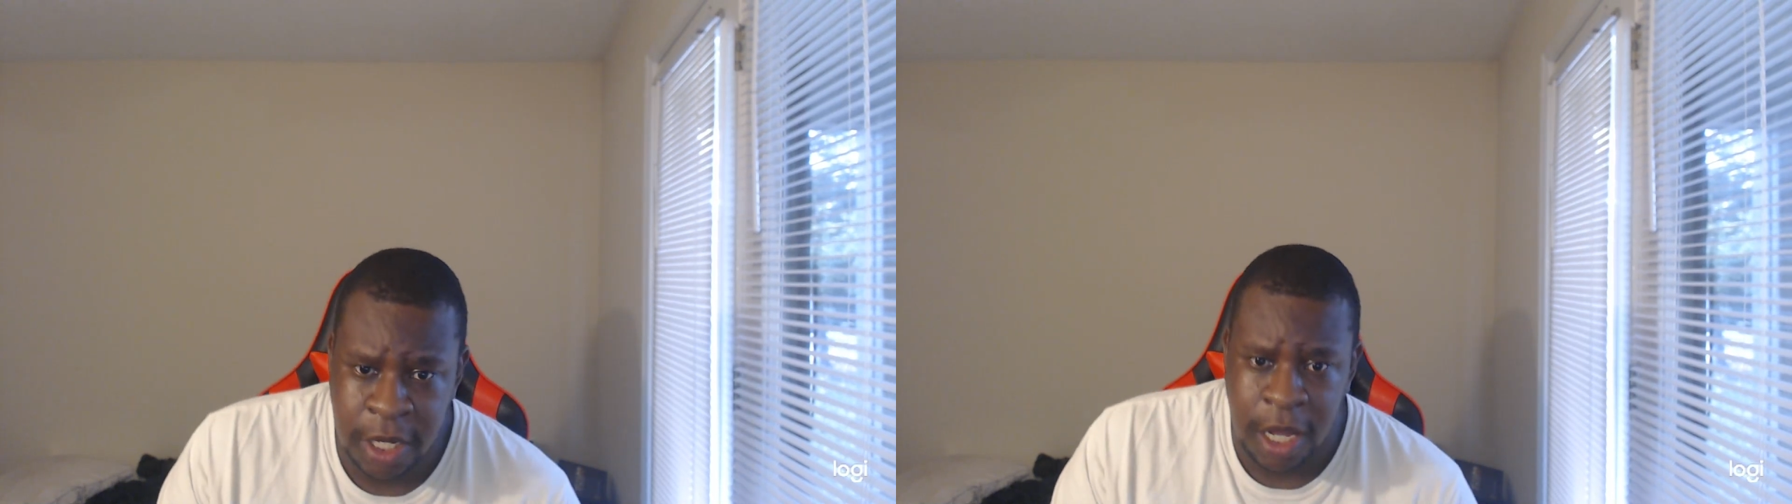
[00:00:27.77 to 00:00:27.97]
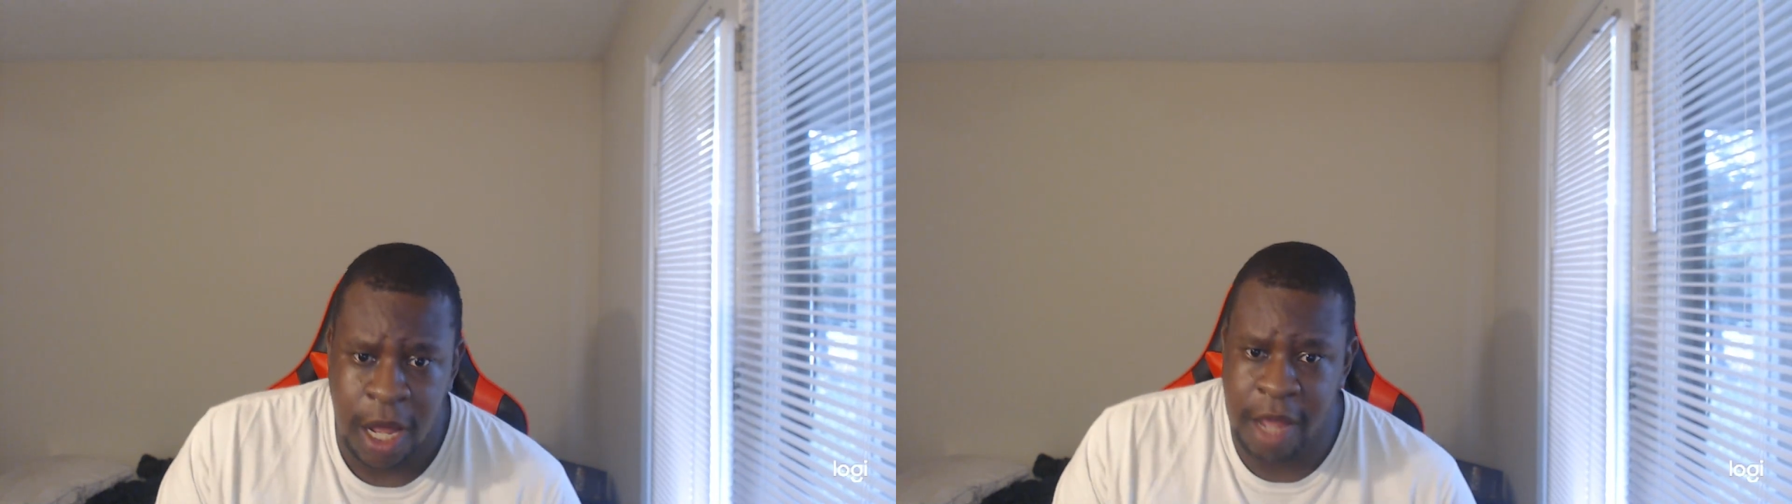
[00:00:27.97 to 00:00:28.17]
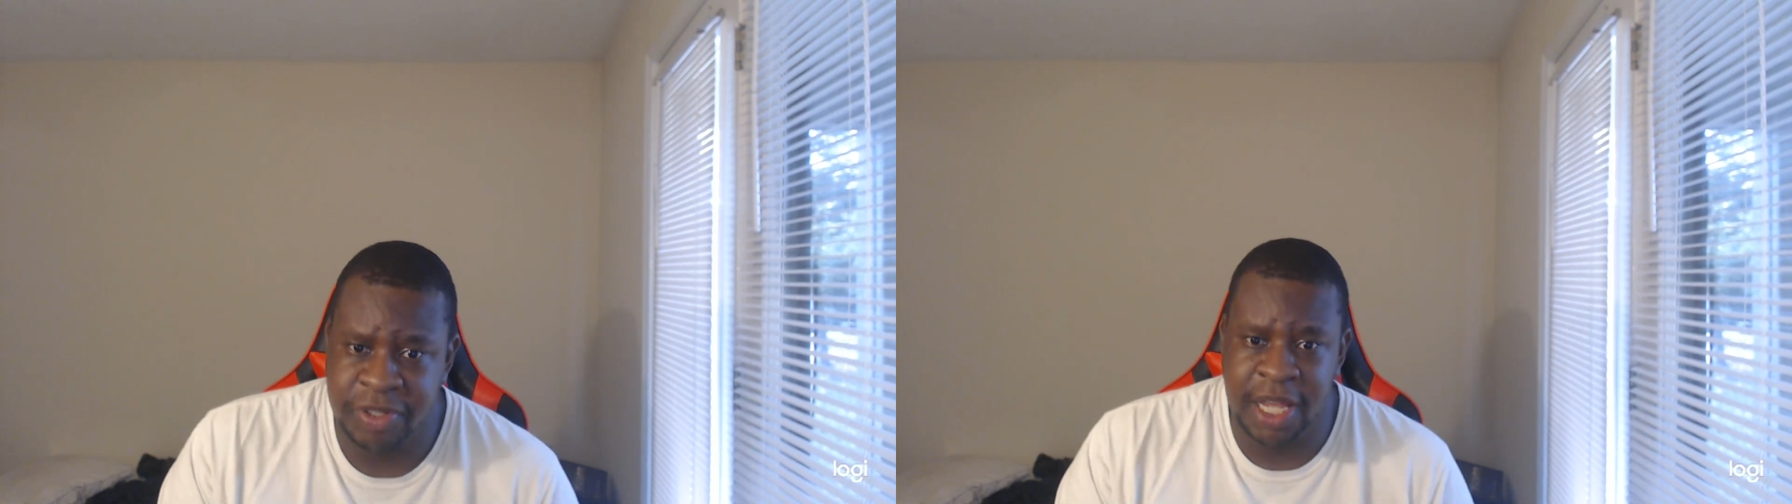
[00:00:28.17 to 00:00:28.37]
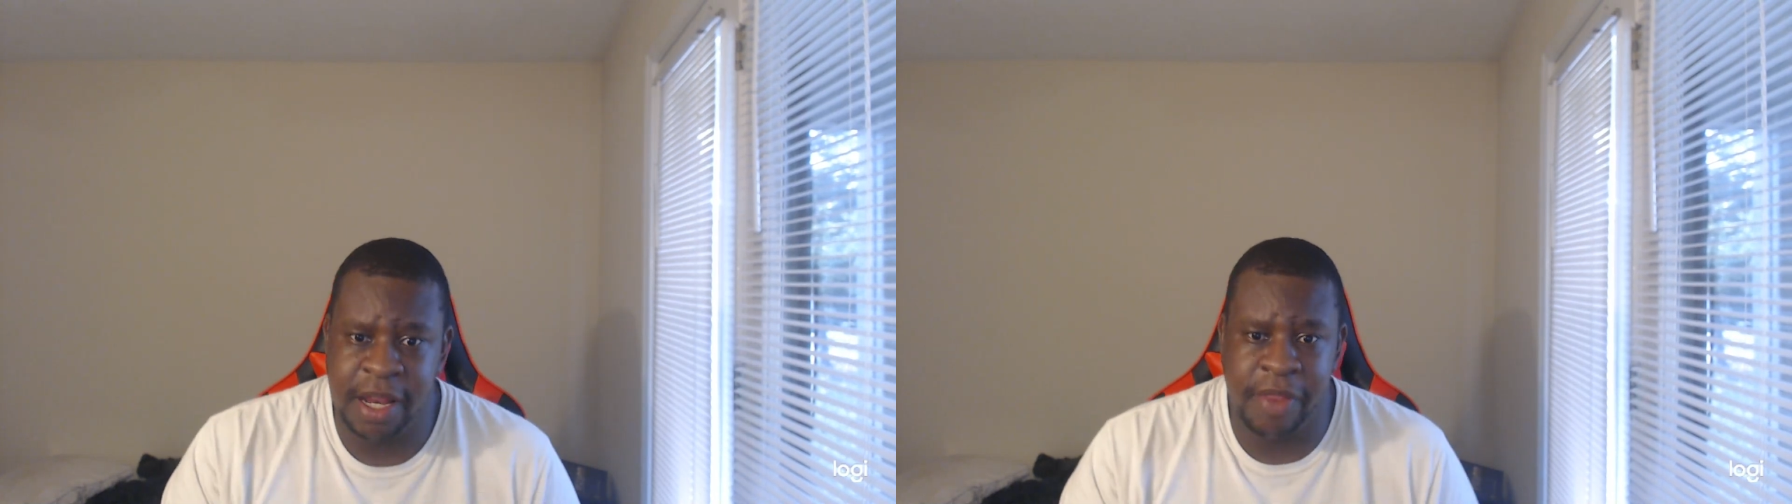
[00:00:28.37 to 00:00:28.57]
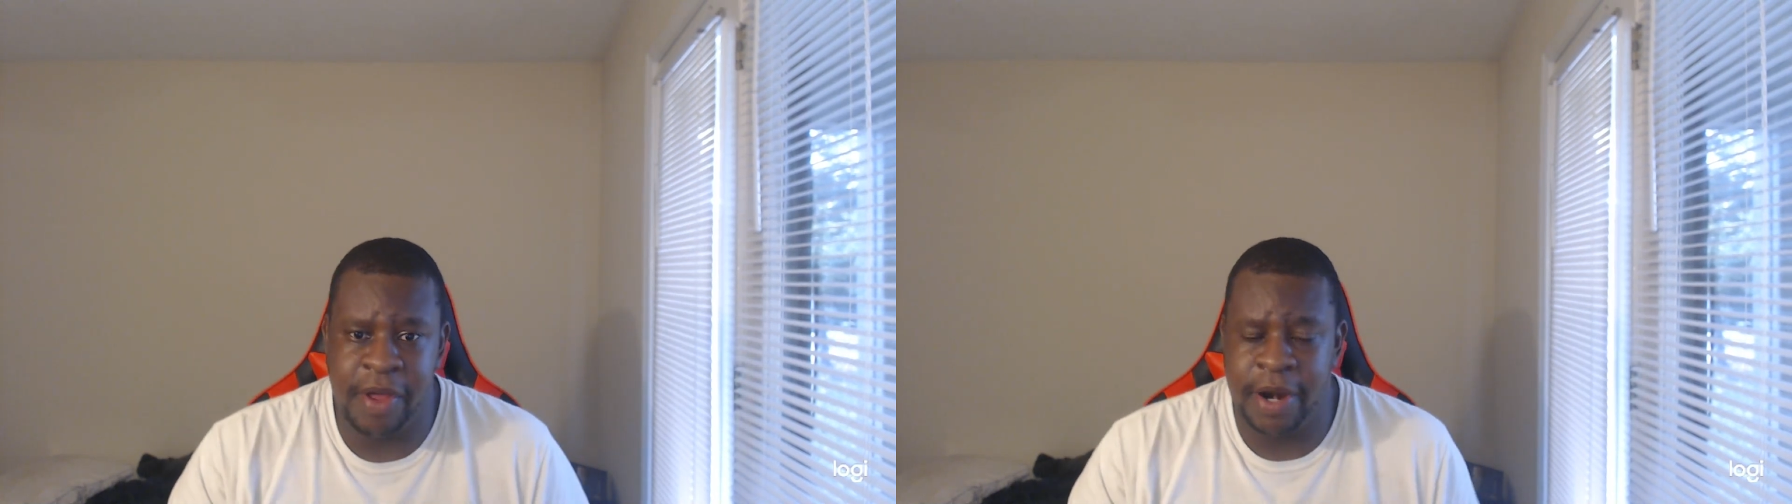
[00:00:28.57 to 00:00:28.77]
have said
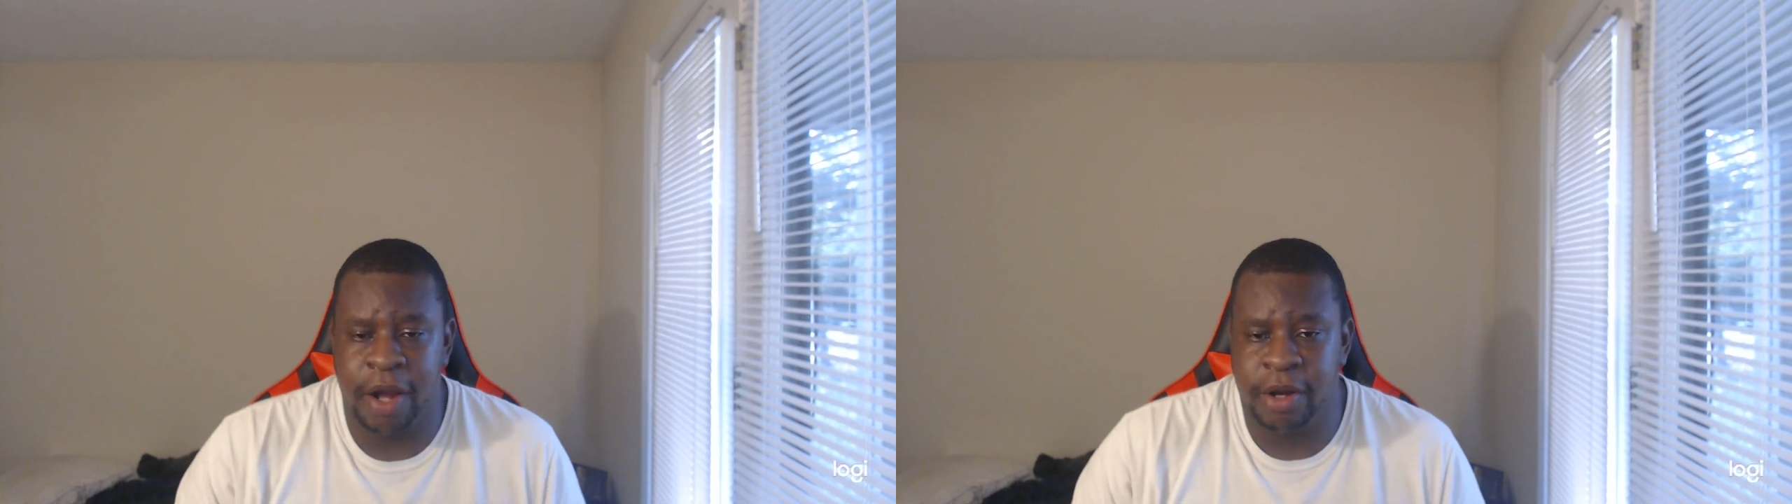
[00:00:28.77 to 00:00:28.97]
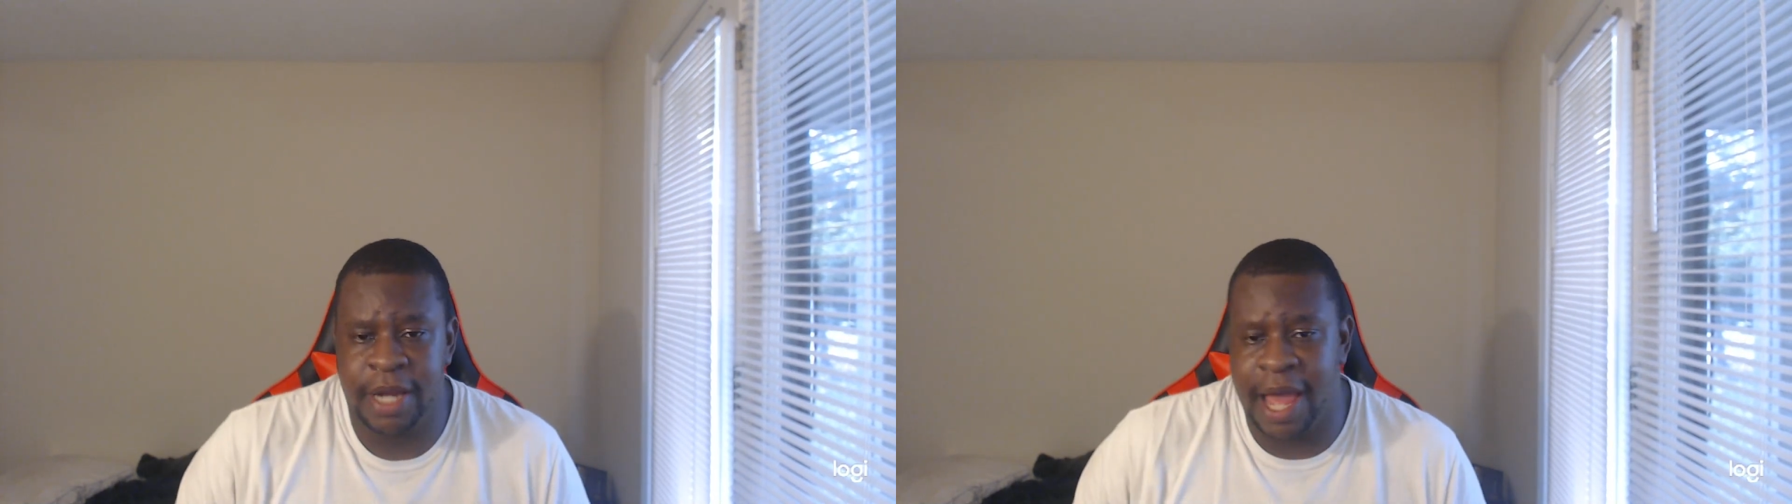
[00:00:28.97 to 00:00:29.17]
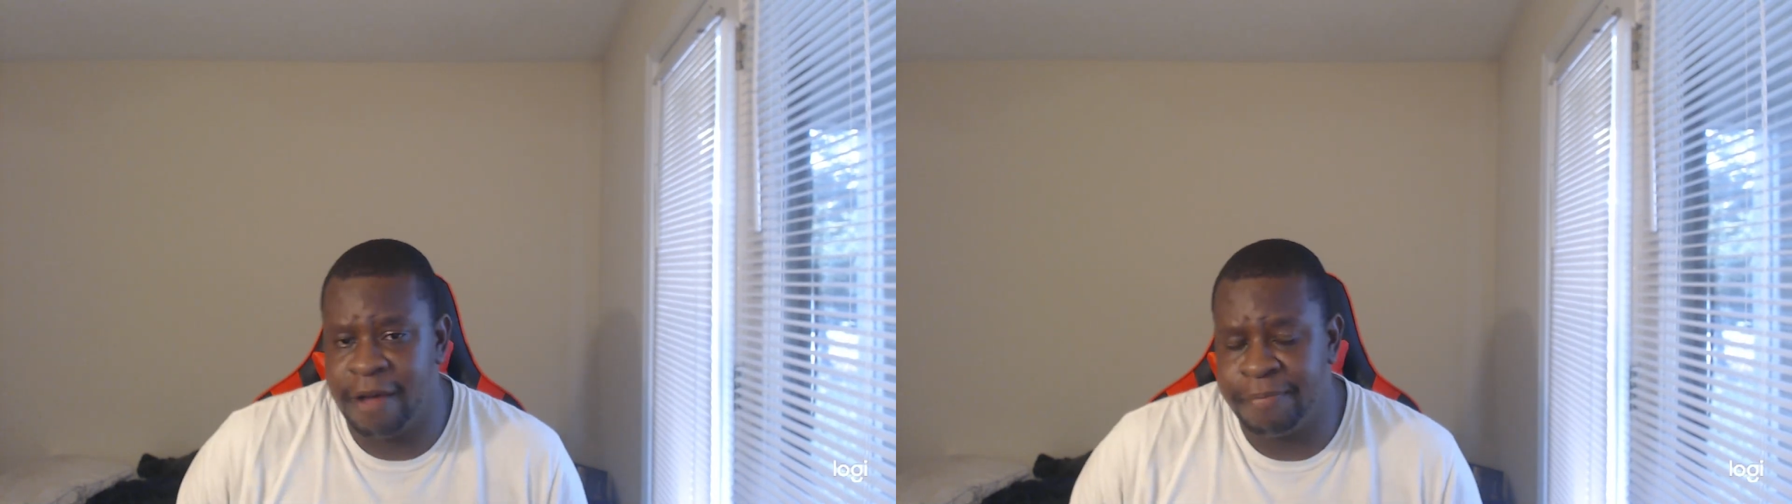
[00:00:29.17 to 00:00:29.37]
that they're not going to have